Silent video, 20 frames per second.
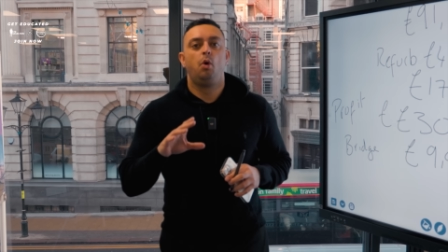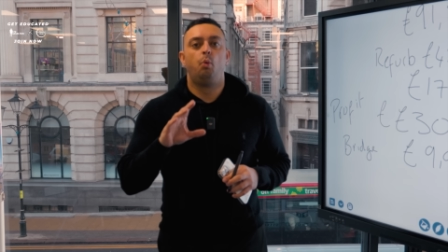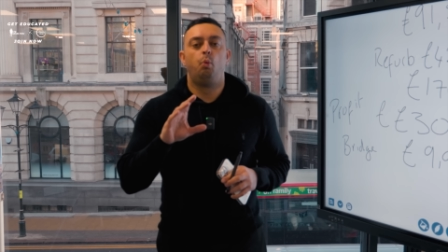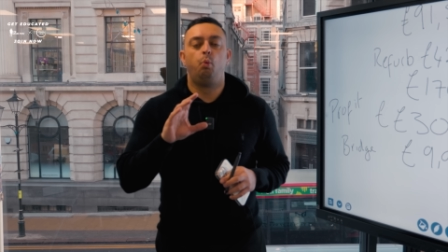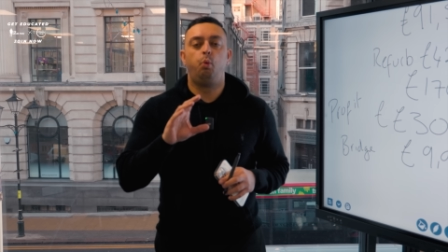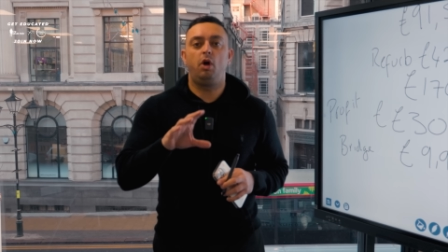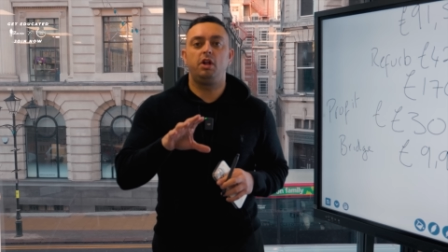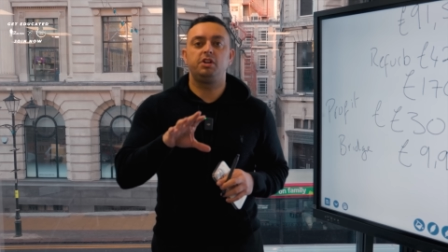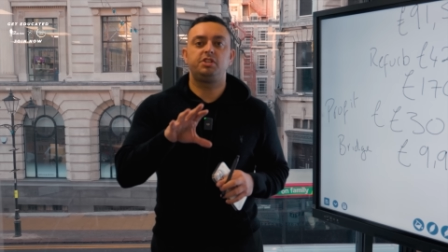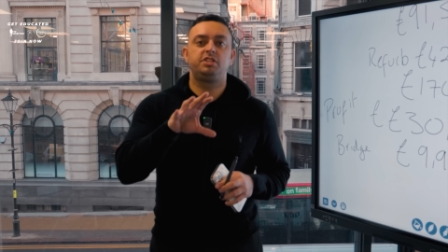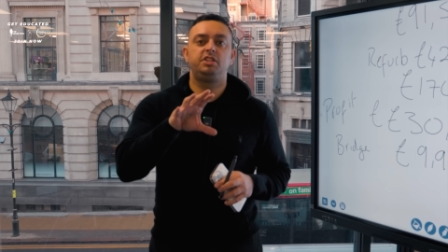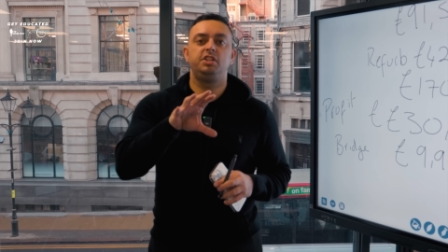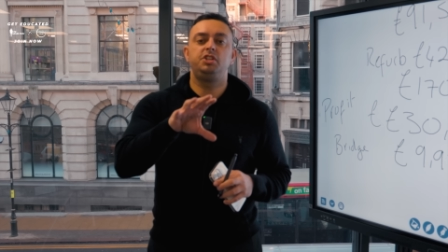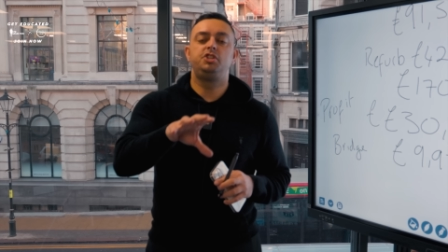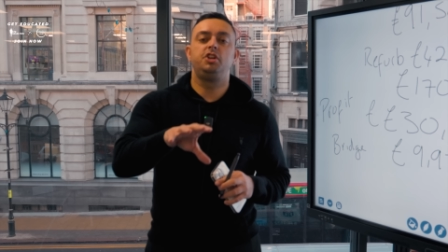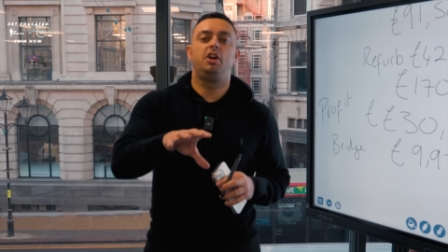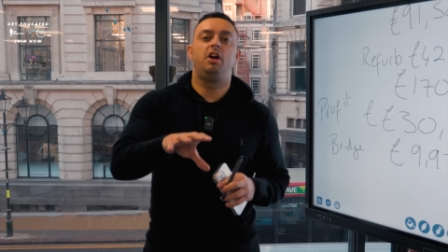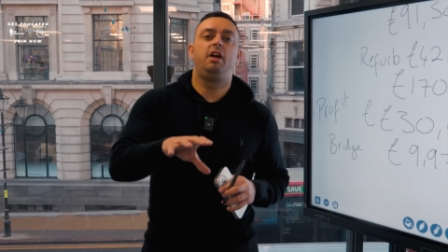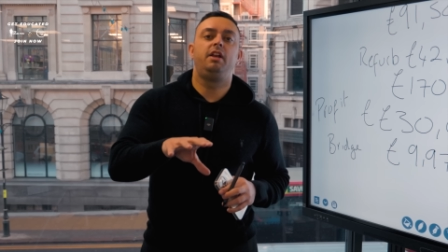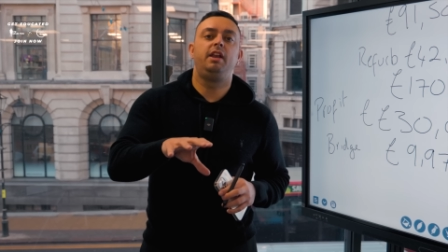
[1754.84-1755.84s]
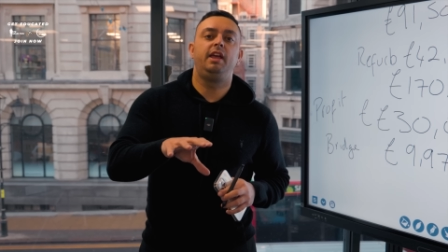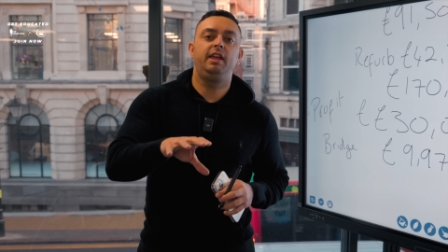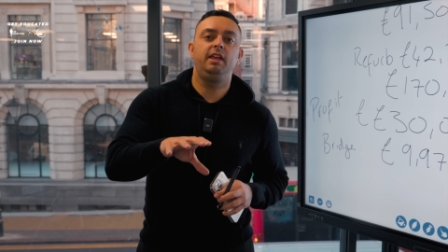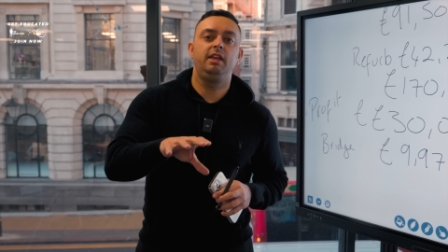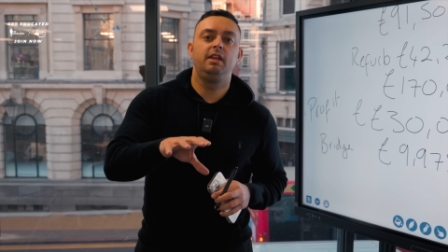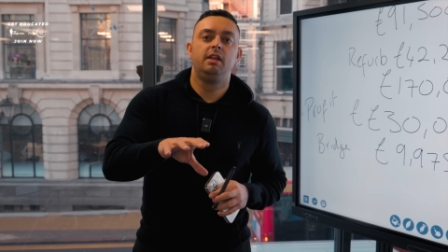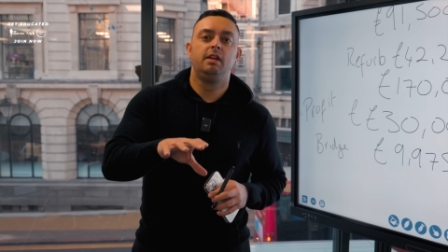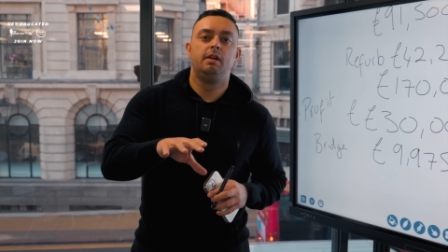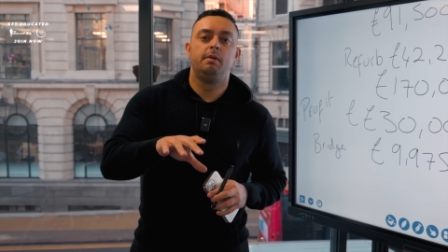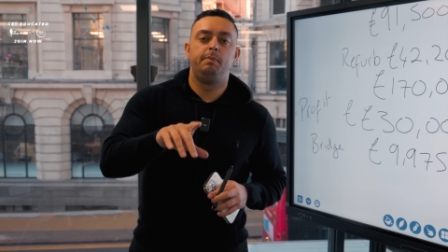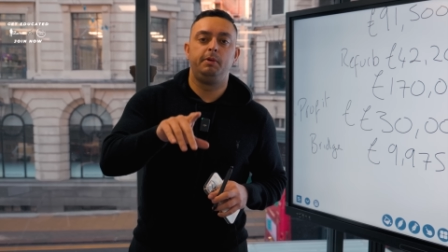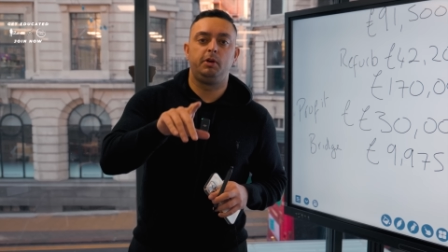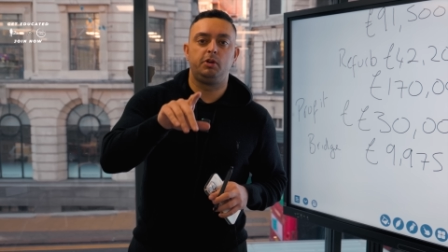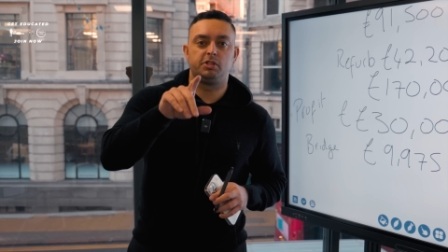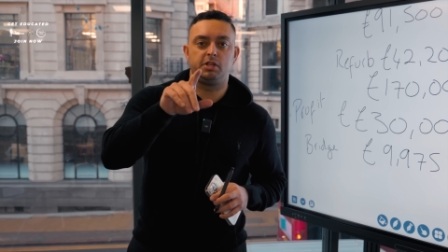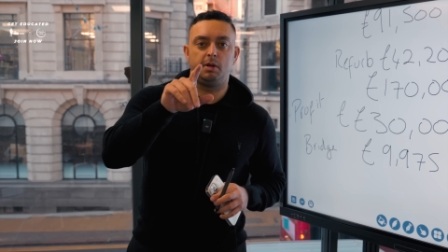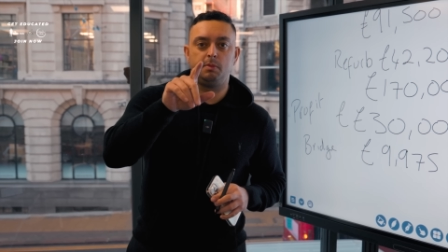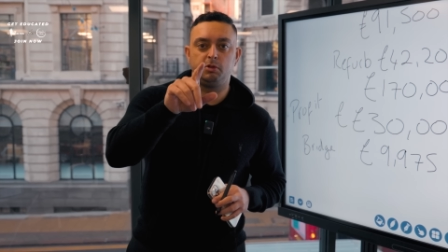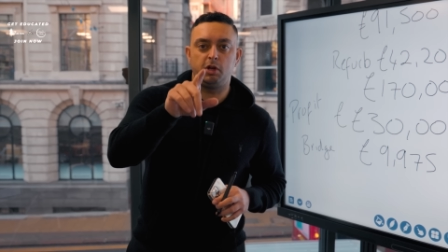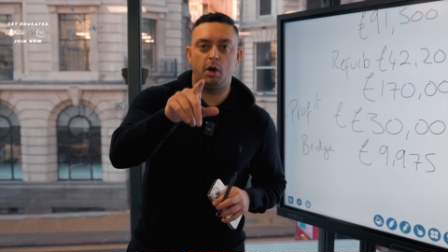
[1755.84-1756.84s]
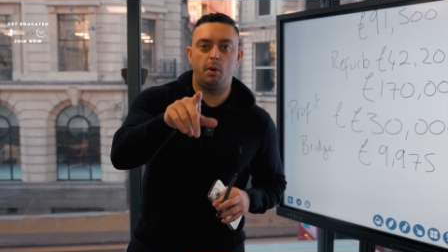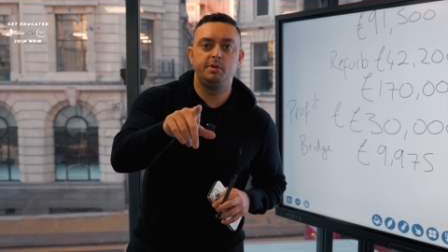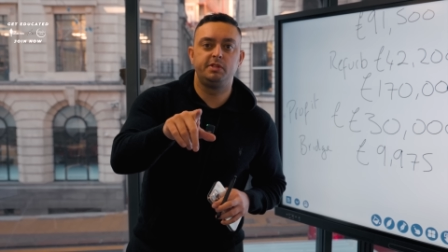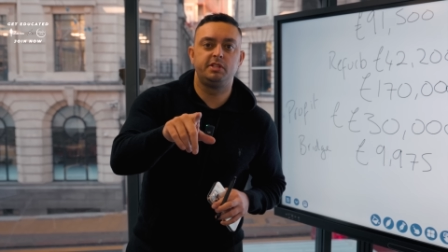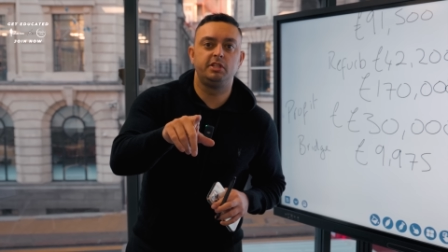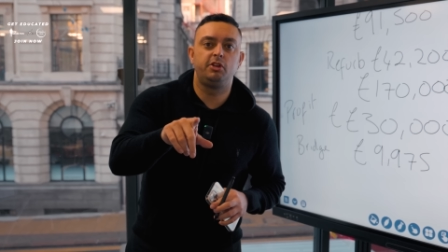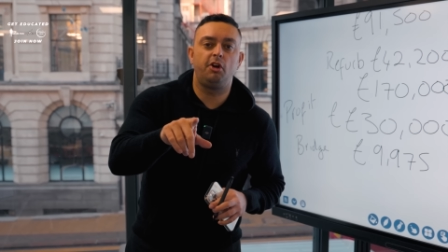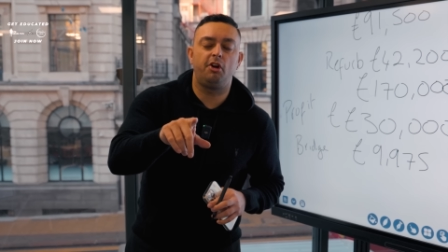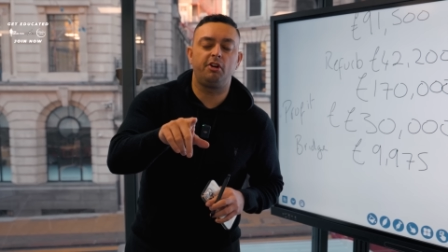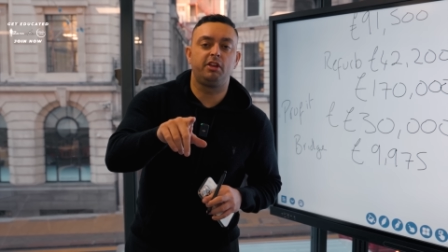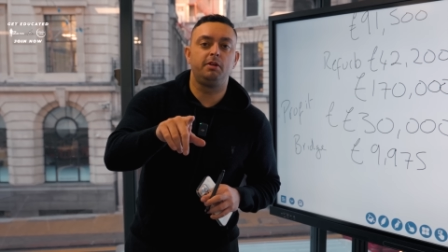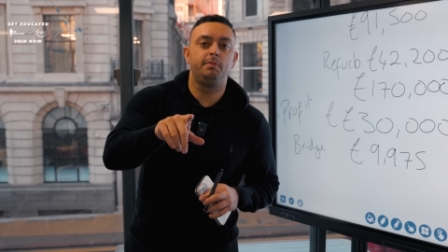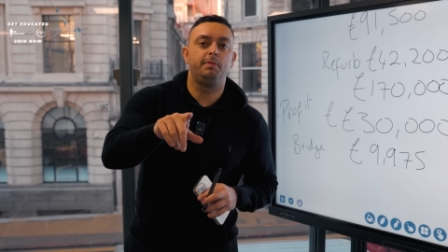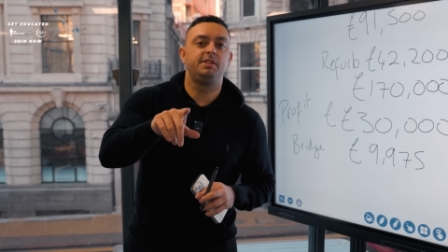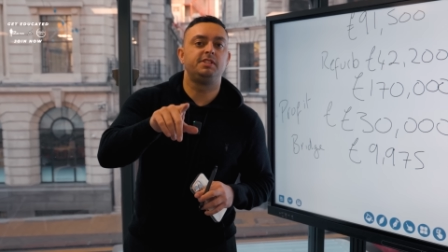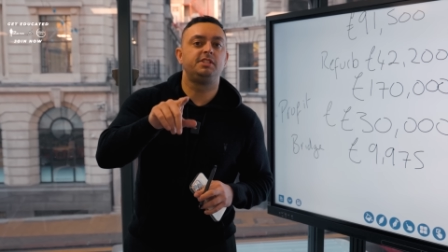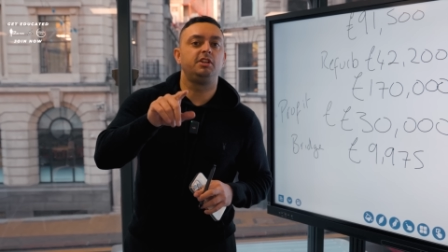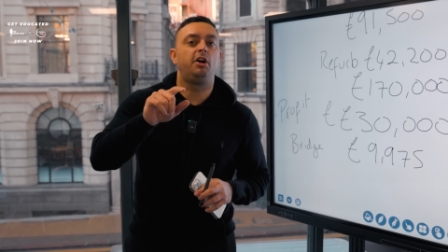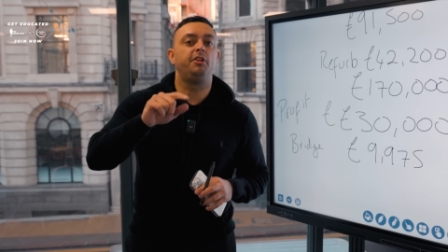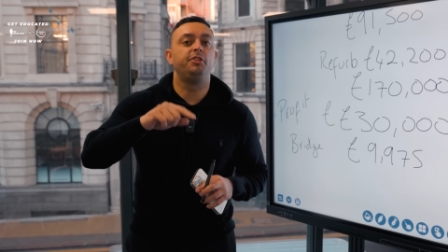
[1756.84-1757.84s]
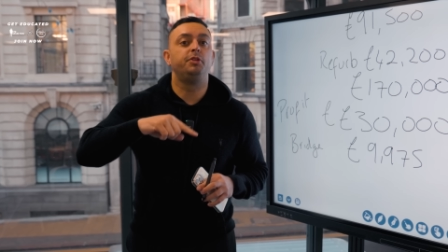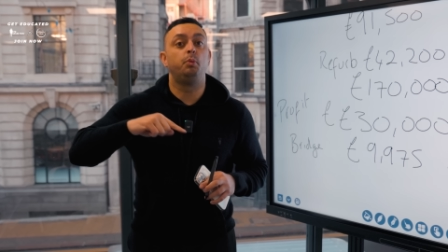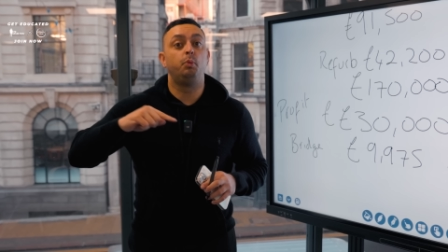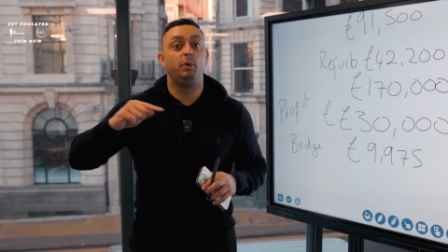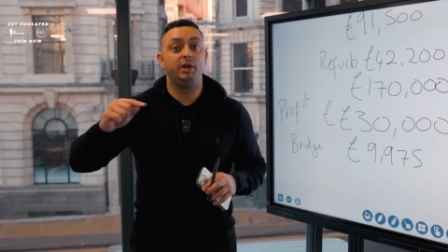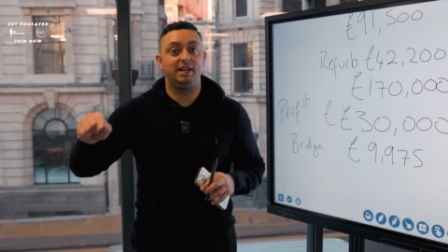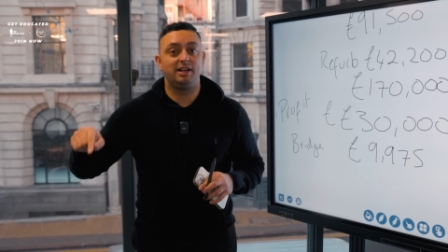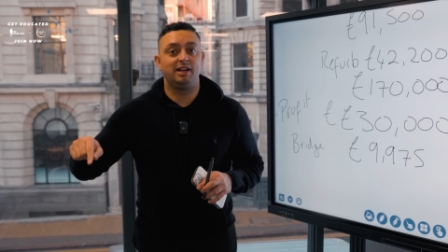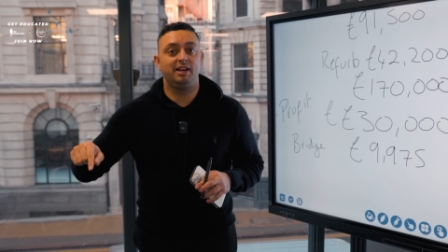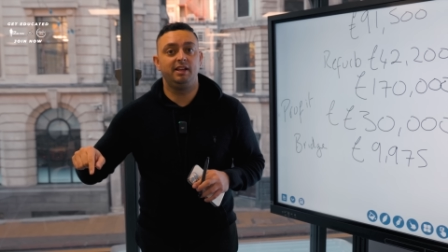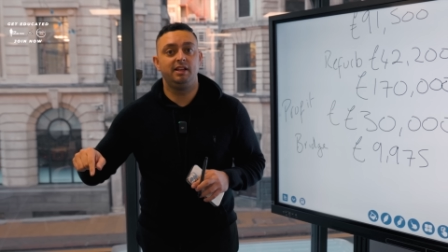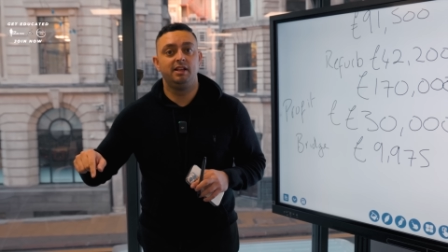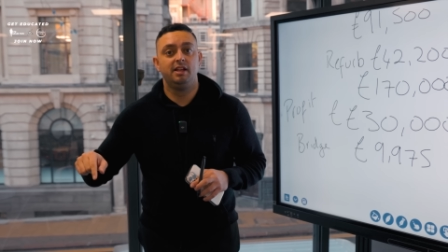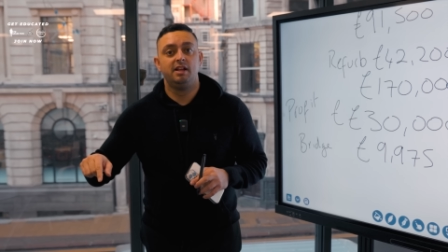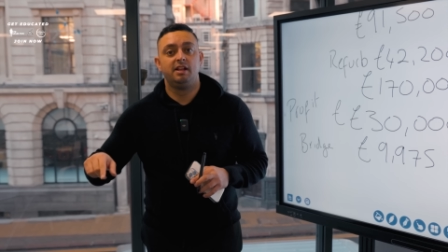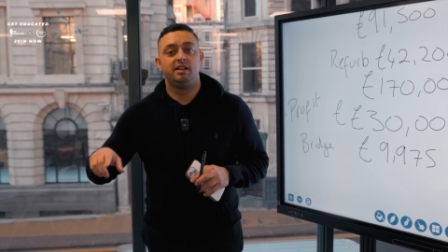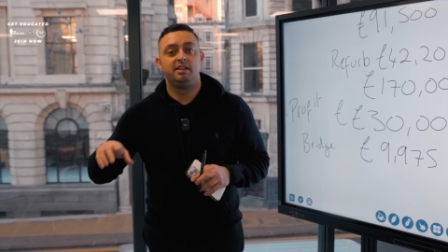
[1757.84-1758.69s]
watch the journey because I'm going to document it on the weekly.